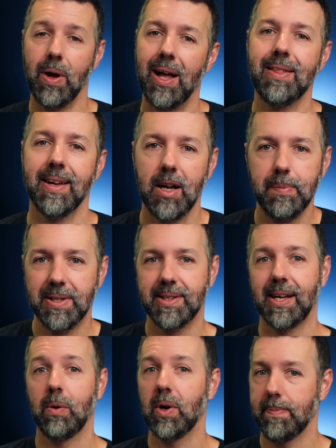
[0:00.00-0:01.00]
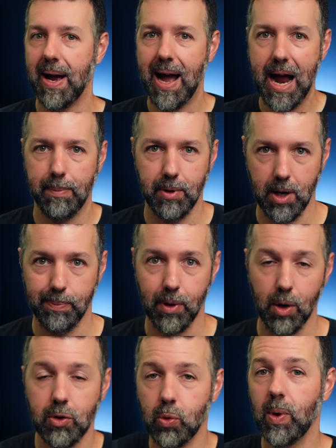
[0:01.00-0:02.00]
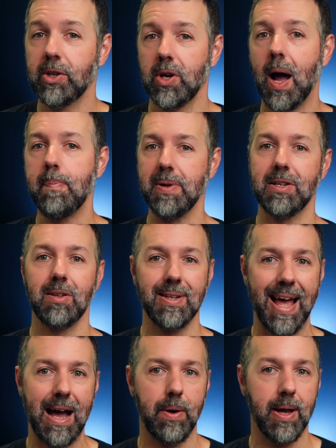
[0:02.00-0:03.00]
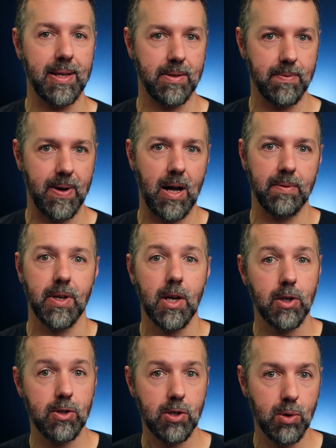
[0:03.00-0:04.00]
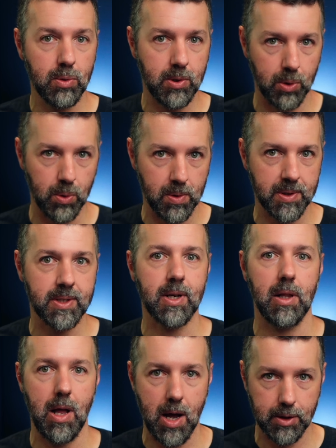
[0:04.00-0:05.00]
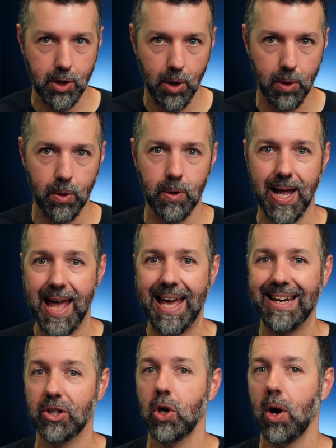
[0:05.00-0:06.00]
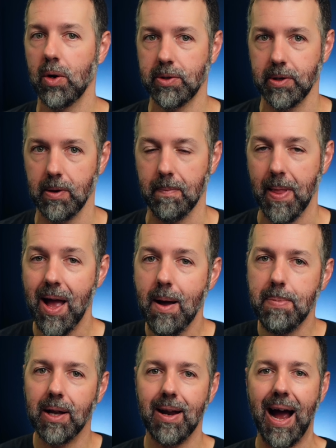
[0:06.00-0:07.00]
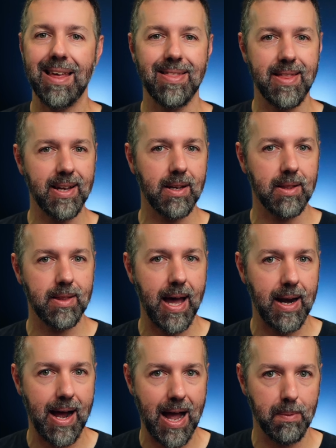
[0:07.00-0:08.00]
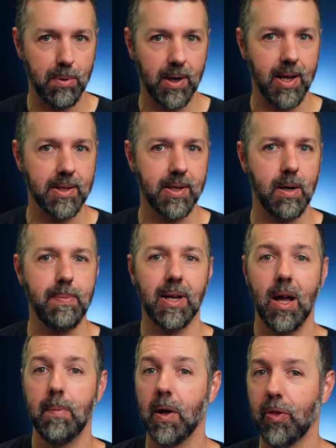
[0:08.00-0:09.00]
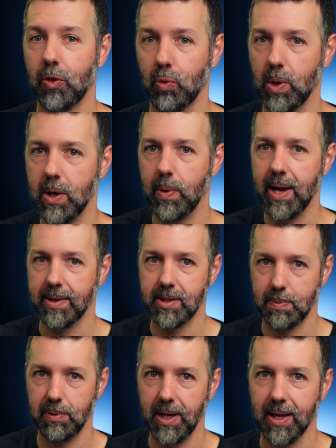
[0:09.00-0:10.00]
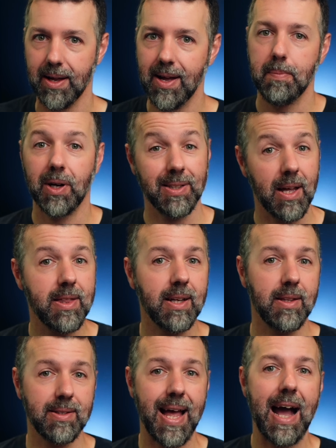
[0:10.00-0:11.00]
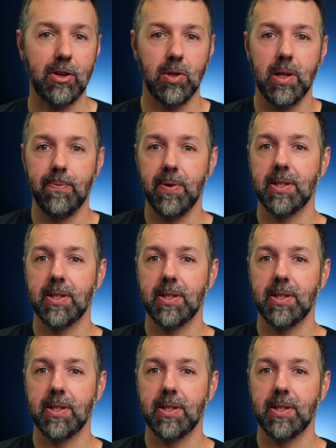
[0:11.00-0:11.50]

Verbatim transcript: Well, I think I'll be sticking with my hybrid approach, which up until now has involved two tools, Claude Code and Cursor. But I think that hybrid is going to become a three way split because I think this actually